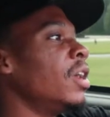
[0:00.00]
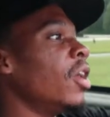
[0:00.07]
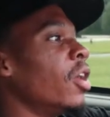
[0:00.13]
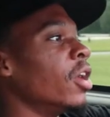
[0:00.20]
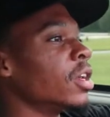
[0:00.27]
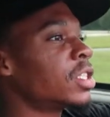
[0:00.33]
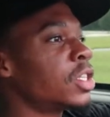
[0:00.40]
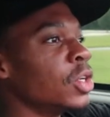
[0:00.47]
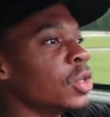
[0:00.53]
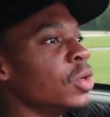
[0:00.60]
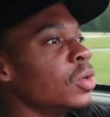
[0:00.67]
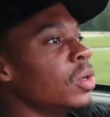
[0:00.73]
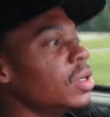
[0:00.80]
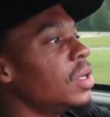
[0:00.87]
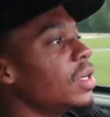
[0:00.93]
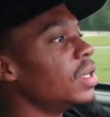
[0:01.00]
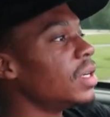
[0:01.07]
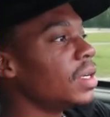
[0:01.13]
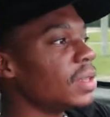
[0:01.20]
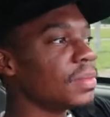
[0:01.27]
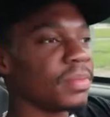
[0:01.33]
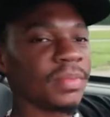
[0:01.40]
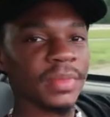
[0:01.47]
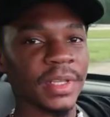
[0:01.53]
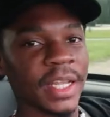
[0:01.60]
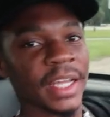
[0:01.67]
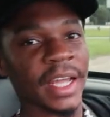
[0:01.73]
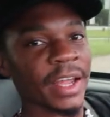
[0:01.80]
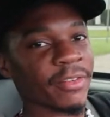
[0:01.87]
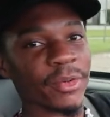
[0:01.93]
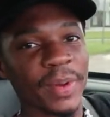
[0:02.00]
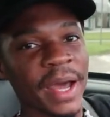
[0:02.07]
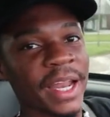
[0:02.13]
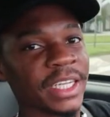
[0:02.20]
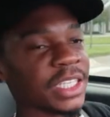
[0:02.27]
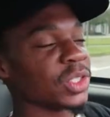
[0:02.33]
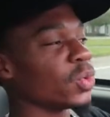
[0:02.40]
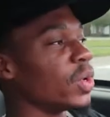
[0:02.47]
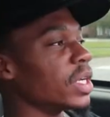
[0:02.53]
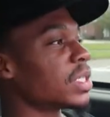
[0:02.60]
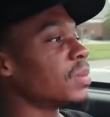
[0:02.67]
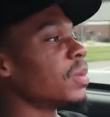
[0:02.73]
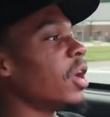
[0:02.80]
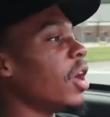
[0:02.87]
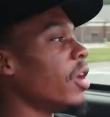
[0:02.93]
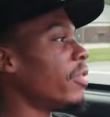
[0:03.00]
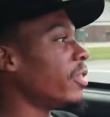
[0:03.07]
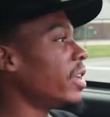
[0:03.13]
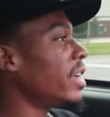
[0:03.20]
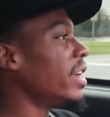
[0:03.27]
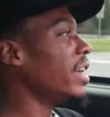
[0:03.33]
or two, they everybody just wants some coffee.